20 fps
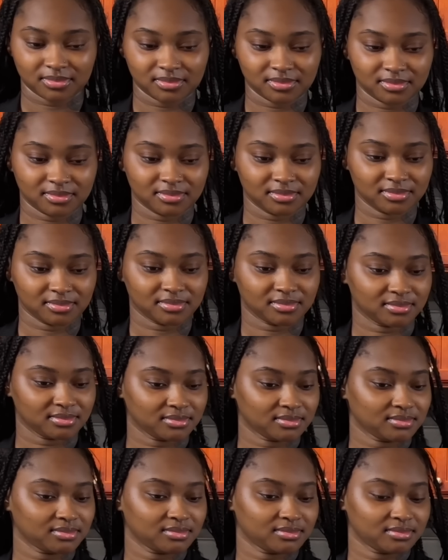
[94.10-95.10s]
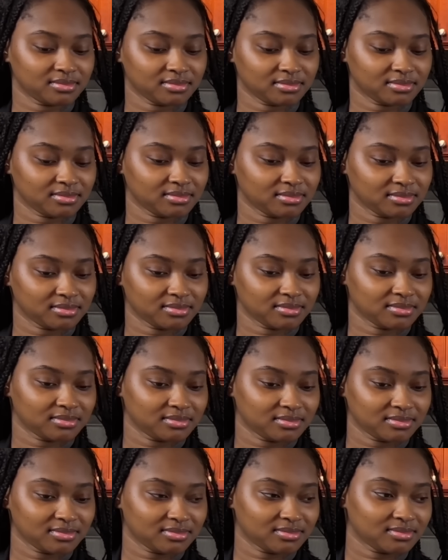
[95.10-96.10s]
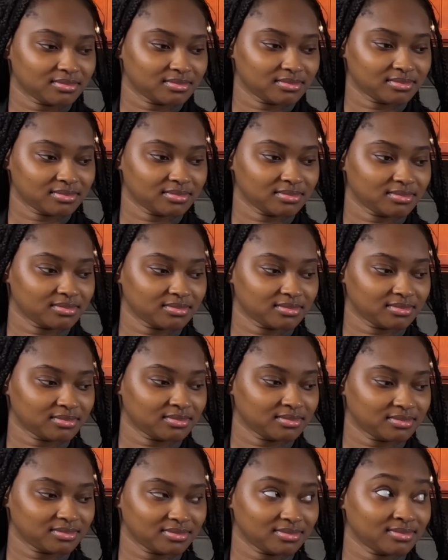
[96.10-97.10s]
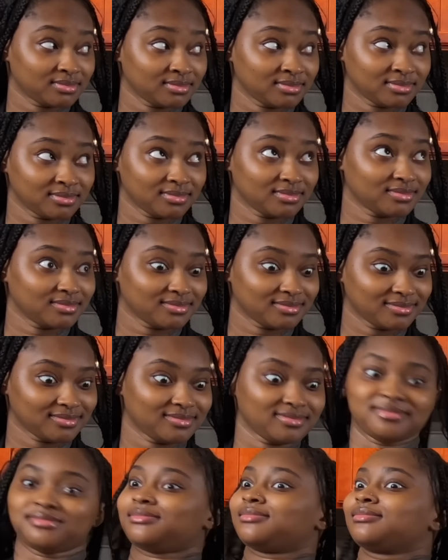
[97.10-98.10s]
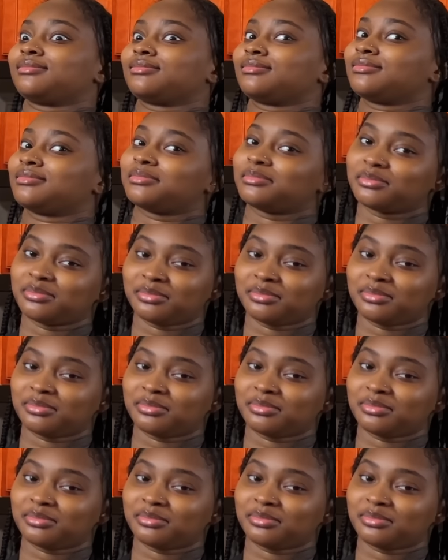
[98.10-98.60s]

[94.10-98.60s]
The person shown says nothing.